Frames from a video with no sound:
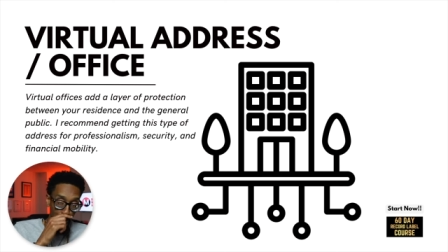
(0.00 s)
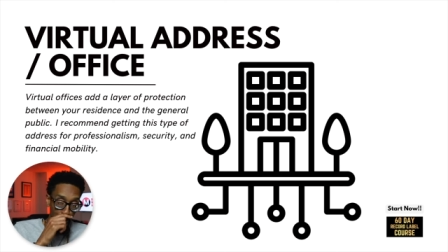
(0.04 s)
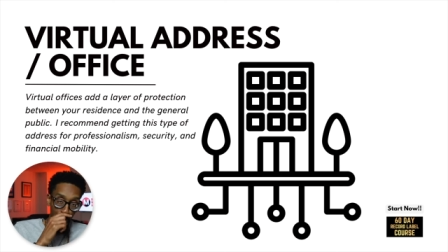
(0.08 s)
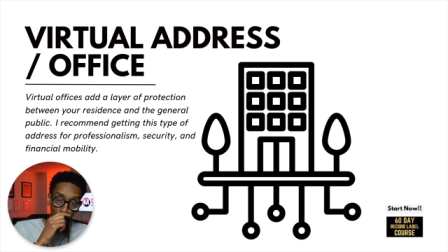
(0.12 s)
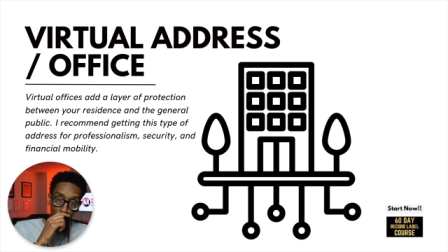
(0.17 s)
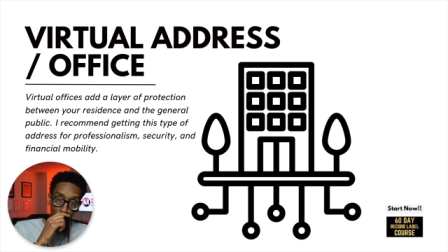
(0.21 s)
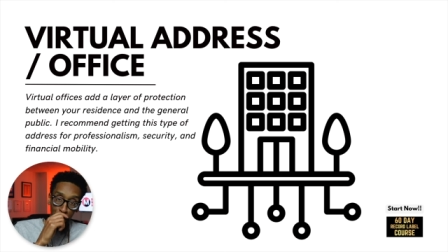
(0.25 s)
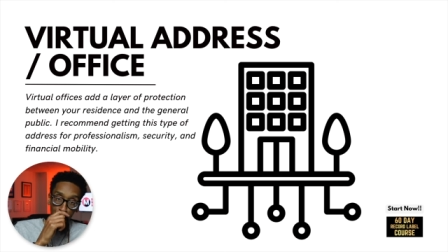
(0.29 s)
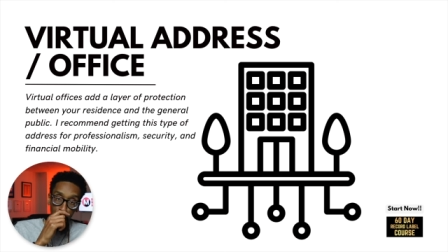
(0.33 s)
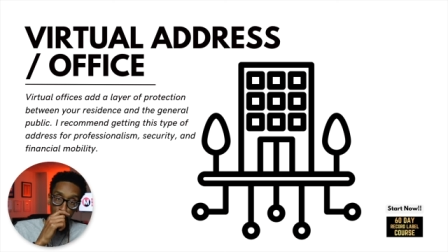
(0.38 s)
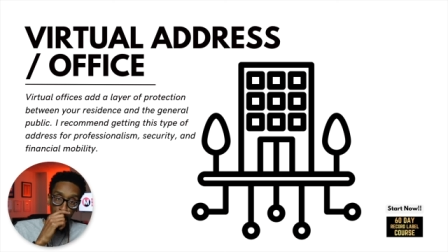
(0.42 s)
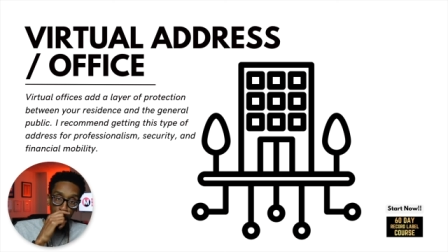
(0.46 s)
I
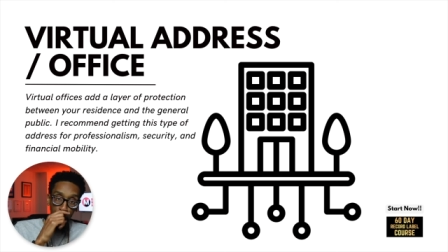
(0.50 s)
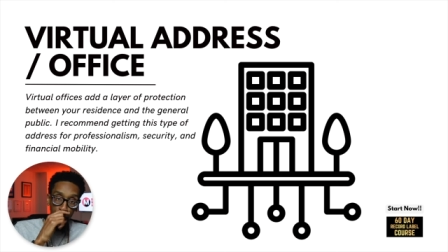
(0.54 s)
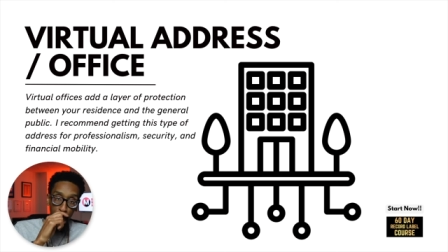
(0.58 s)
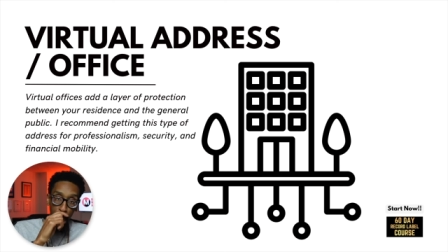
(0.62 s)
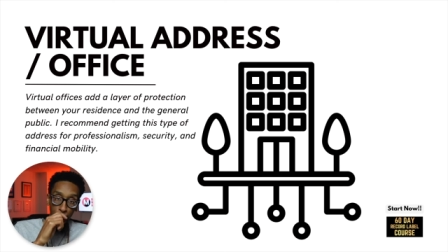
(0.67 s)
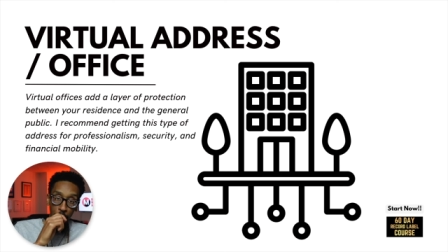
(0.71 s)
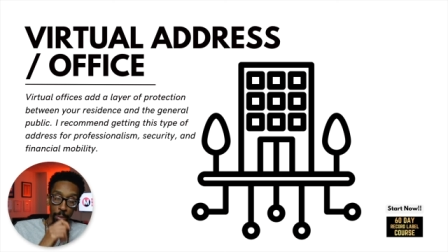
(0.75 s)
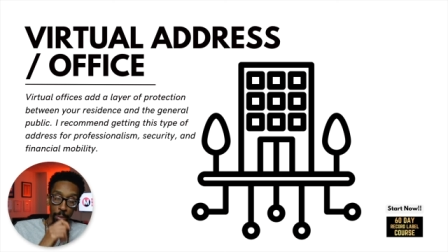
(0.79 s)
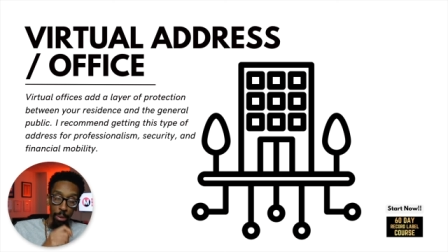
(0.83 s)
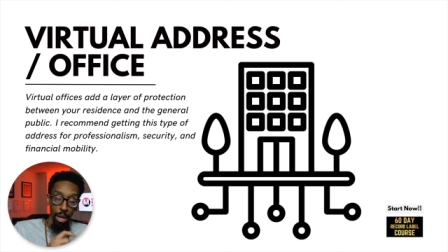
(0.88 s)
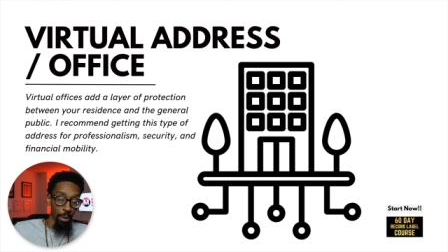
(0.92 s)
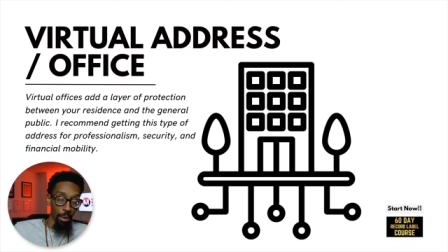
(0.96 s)
mean,
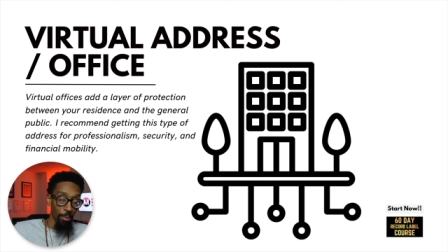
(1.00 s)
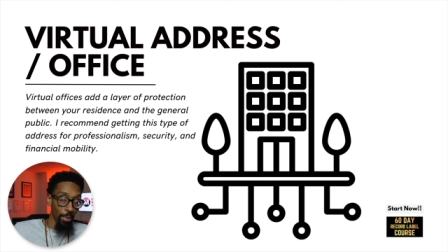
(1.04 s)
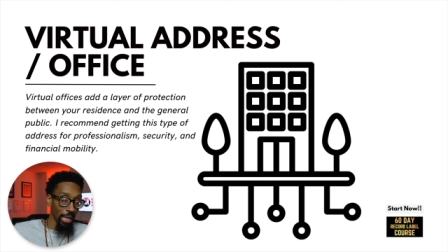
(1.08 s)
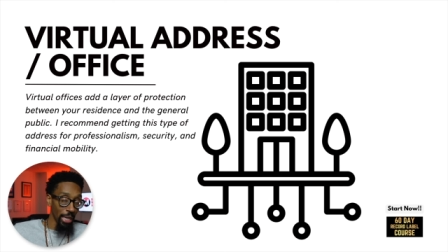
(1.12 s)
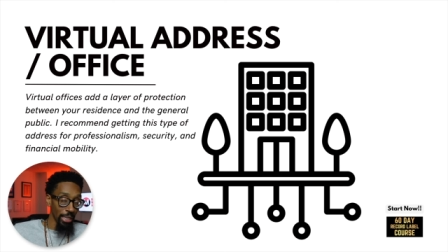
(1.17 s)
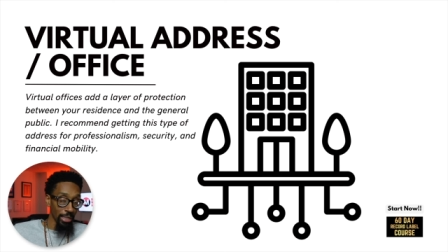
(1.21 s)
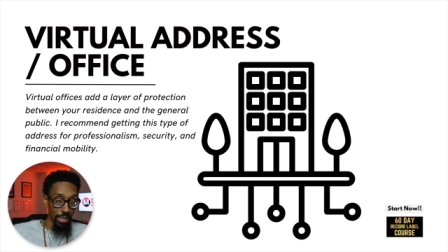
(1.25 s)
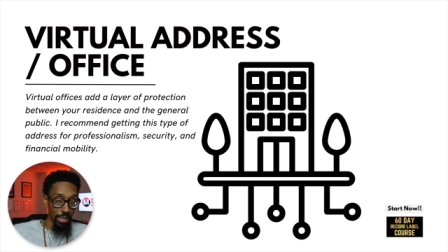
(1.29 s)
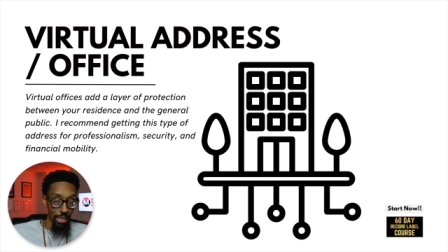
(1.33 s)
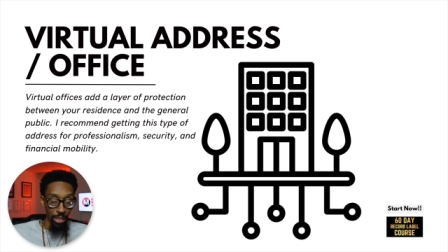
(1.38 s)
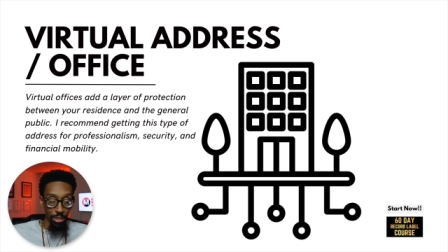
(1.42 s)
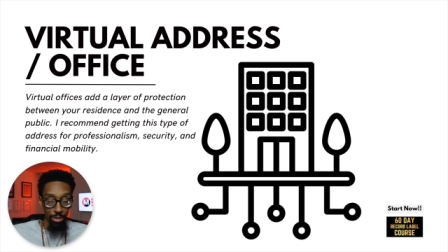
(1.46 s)
I'm, i
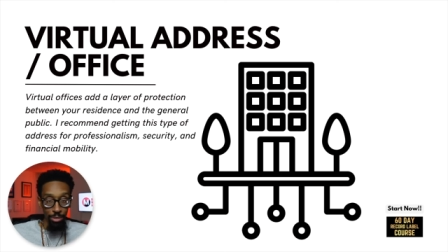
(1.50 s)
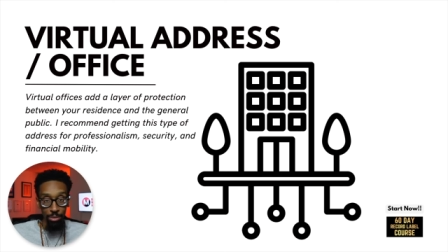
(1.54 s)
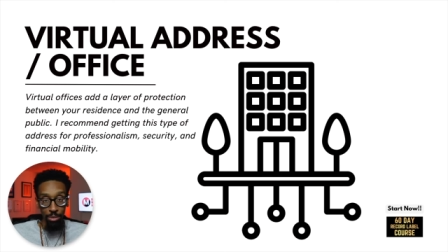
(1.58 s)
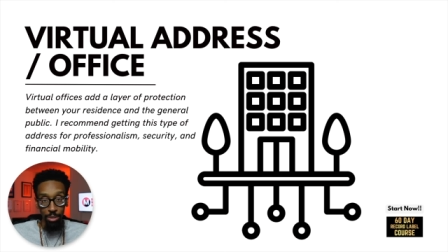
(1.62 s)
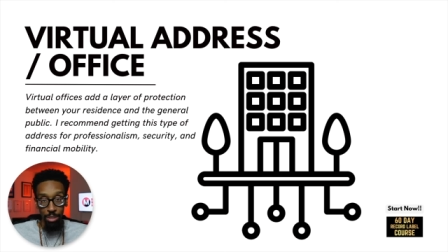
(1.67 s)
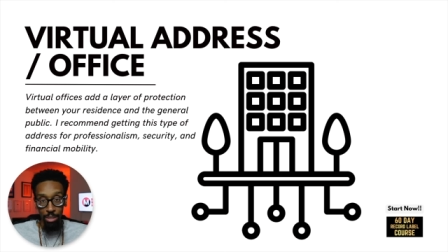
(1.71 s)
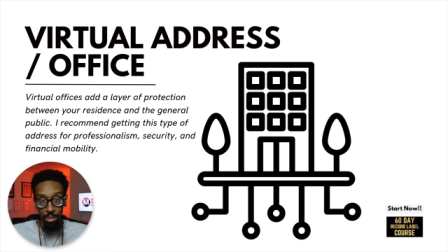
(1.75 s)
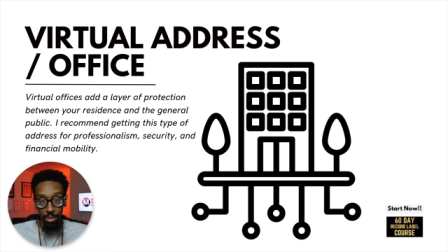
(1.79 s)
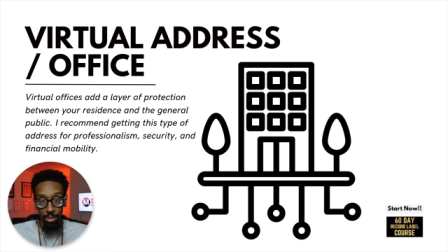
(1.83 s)
might say you